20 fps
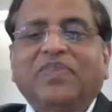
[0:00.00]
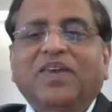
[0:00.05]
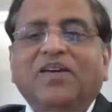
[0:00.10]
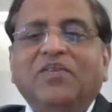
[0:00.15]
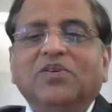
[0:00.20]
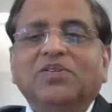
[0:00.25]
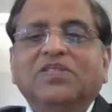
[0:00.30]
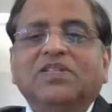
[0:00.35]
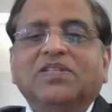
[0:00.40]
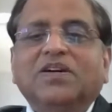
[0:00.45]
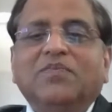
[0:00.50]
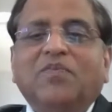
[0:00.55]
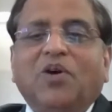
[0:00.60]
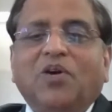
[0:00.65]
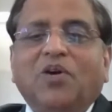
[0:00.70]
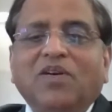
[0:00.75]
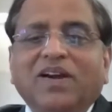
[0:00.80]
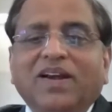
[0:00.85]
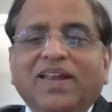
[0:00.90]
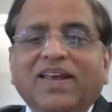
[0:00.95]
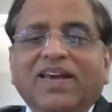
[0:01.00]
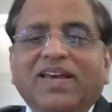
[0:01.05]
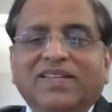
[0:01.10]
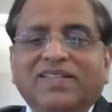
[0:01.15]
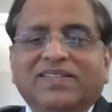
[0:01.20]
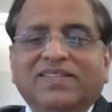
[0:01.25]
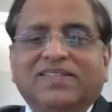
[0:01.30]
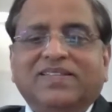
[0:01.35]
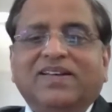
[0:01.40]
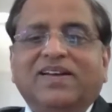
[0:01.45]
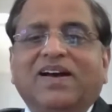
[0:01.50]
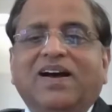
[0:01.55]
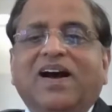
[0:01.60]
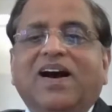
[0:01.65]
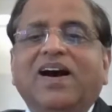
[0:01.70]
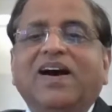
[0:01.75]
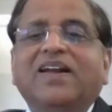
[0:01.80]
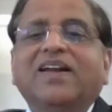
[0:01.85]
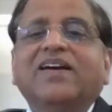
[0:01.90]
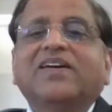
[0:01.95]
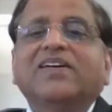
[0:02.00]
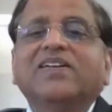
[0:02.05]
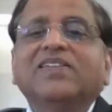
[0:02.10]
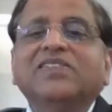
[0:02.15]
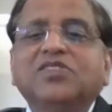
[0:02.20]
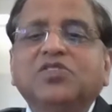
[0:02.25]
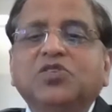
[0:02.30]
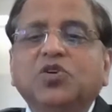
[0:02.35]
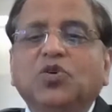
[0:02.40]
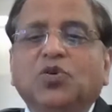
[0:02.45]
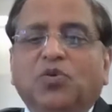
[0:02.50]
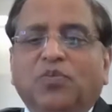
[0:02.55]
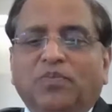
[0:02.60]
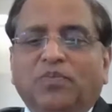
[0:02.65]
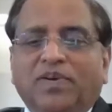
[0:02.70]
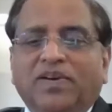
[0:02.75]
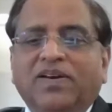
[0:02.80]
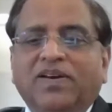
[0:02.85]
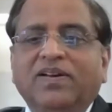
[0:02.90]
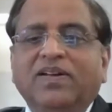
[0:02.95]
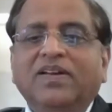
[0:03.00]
Because commodities are consumed.